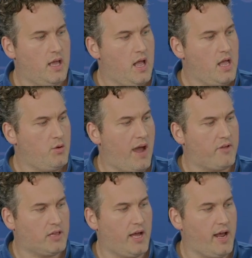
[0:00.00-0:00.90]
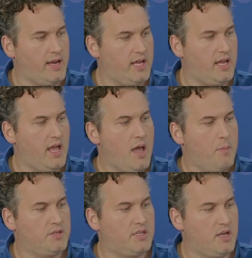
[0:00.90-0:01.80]
You have the client ID, but
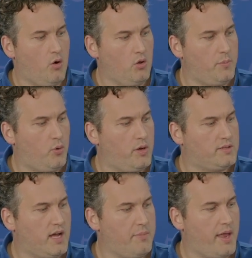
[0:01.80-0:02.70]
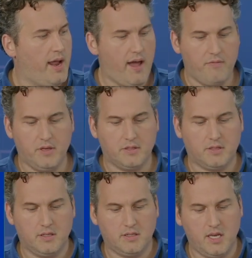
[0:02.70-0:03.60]
this is the only point in time that I have this
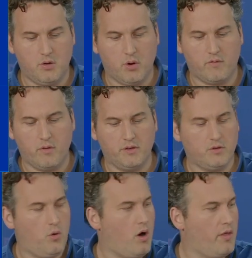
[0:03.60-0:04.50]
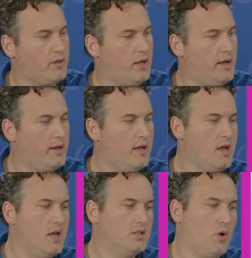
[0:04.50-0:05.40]
secret for this OAuth client.
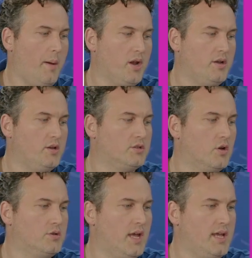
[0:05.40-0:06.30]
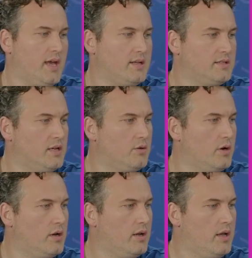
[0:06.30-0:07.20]
So what I'm going to do is go take that
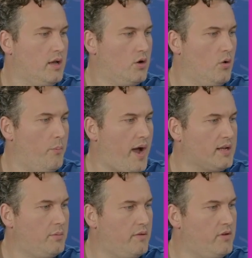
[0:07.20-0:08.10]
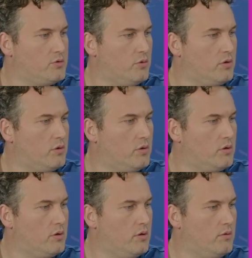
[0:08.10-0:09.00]
secret, go back to my Visual
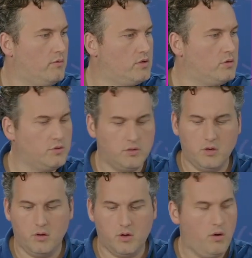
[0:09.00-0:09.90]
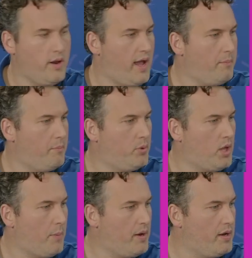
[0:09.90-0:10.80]
Studio Code app,
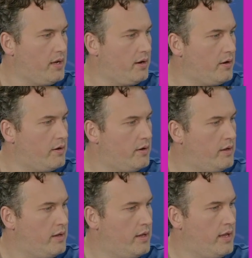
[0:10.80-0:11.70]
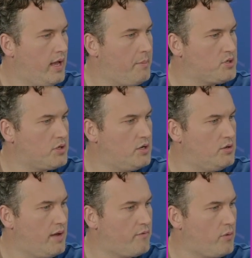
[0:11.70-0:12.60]
plop it in here. I'm just going to
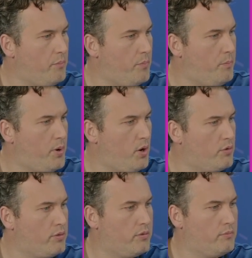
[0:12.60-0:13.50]
do that for both.